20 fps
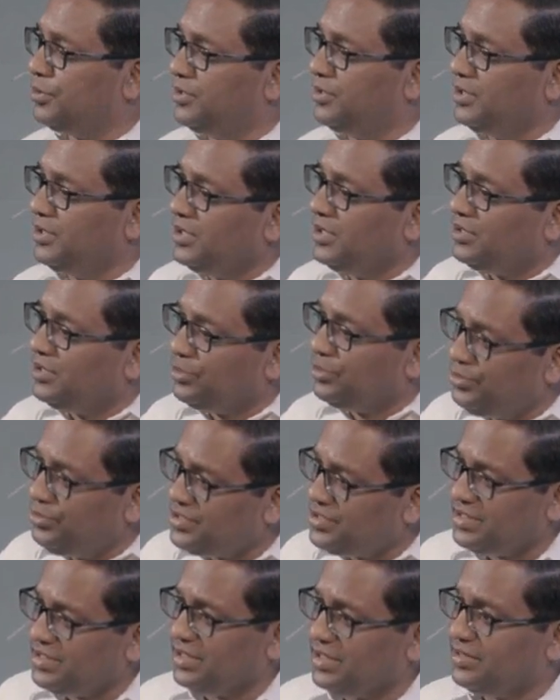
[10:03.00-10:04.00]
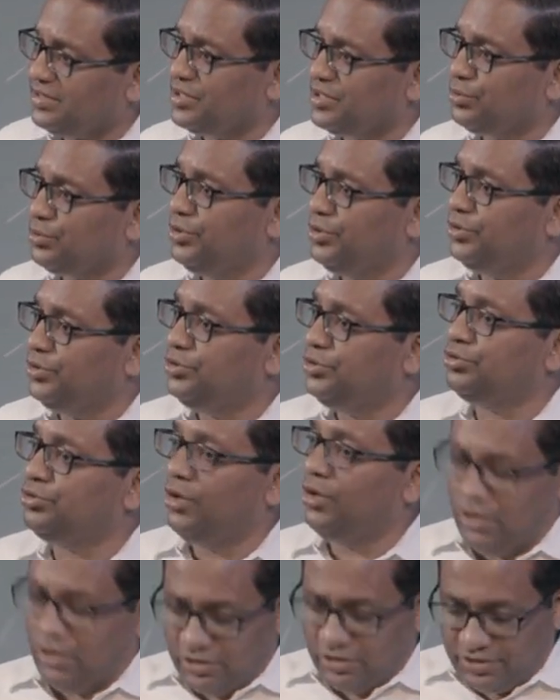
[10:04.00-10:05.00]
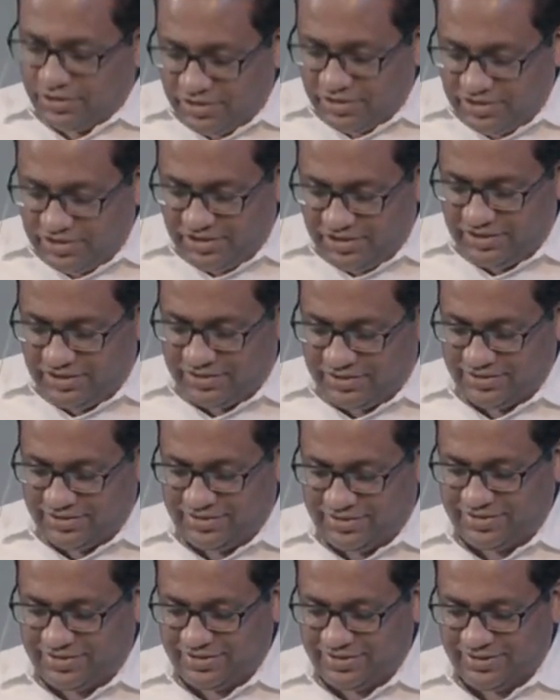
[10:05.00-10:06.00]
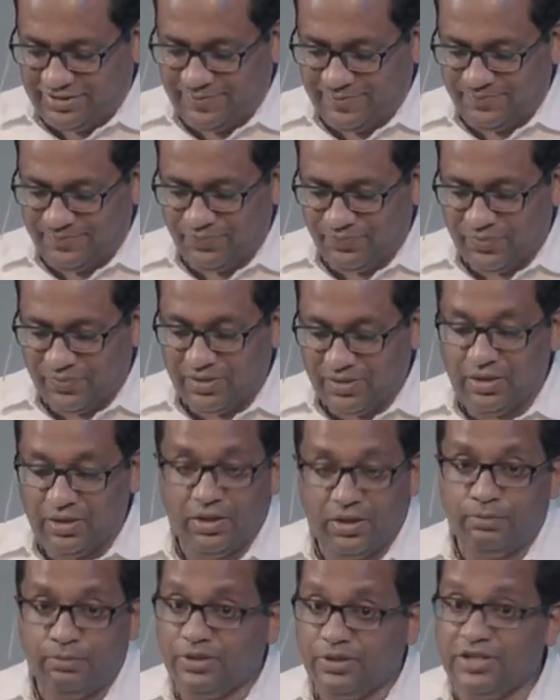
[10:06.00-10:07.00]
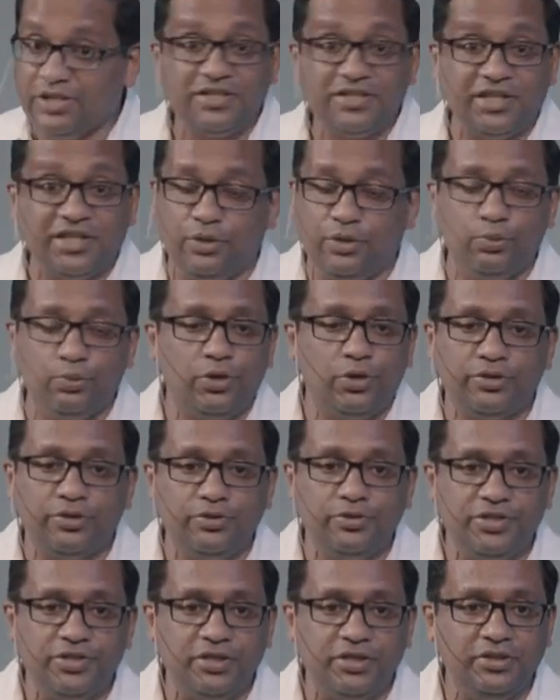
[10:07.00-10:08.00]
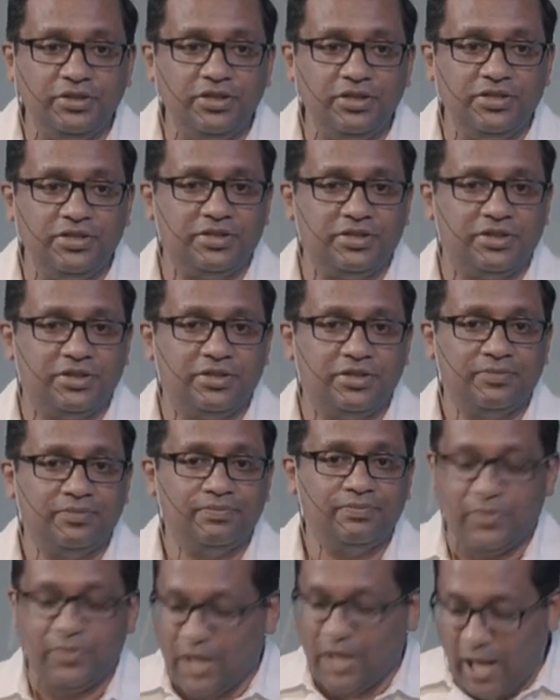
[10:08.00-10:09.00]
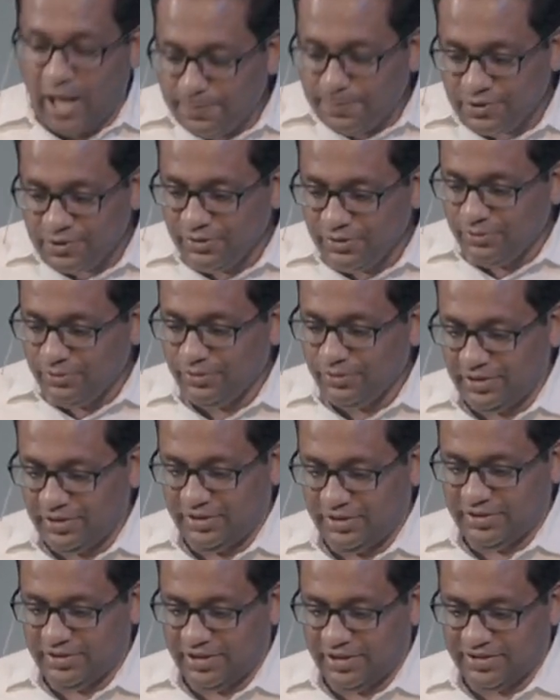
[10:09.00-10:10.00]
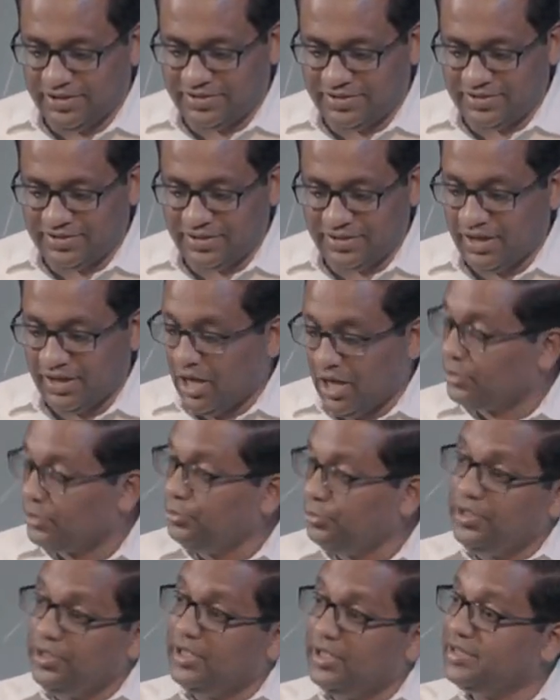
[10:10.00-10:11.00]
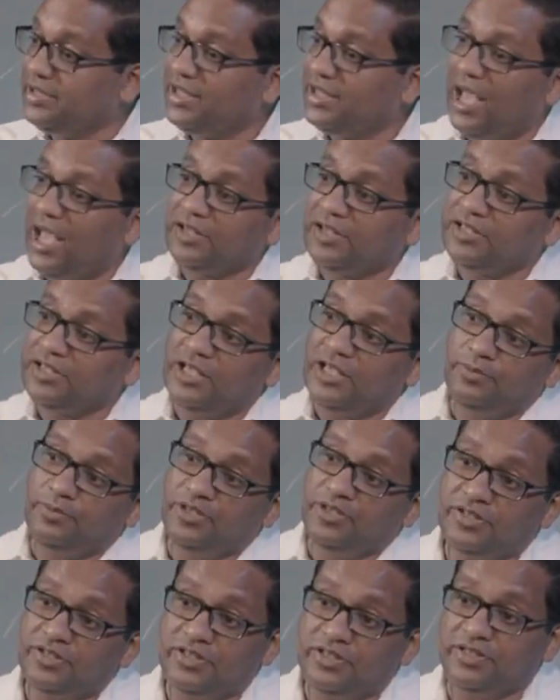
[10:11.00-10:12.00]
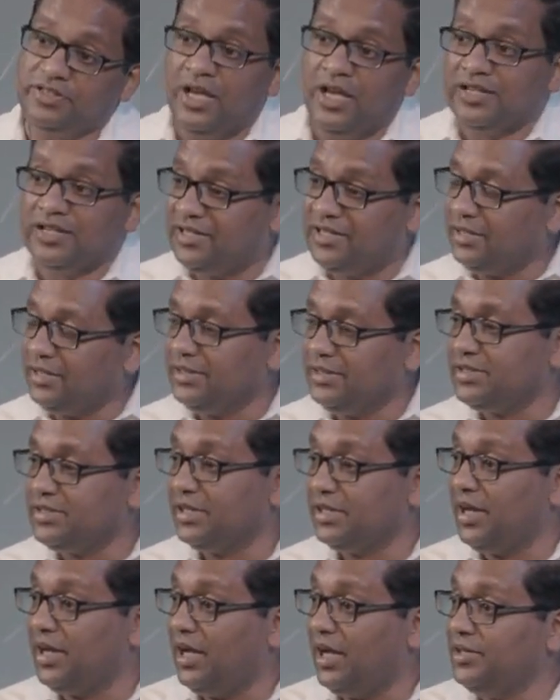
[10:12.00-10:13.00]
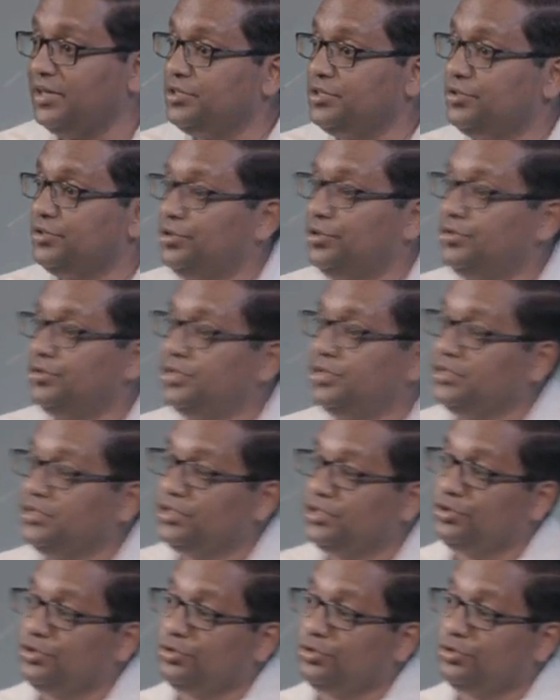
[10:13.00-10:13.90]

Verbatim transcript: where you're drawn to Jesus. But does Satan work through sickness? Absolutely, he does. Through the exact same sickness that God is using to draw you to him,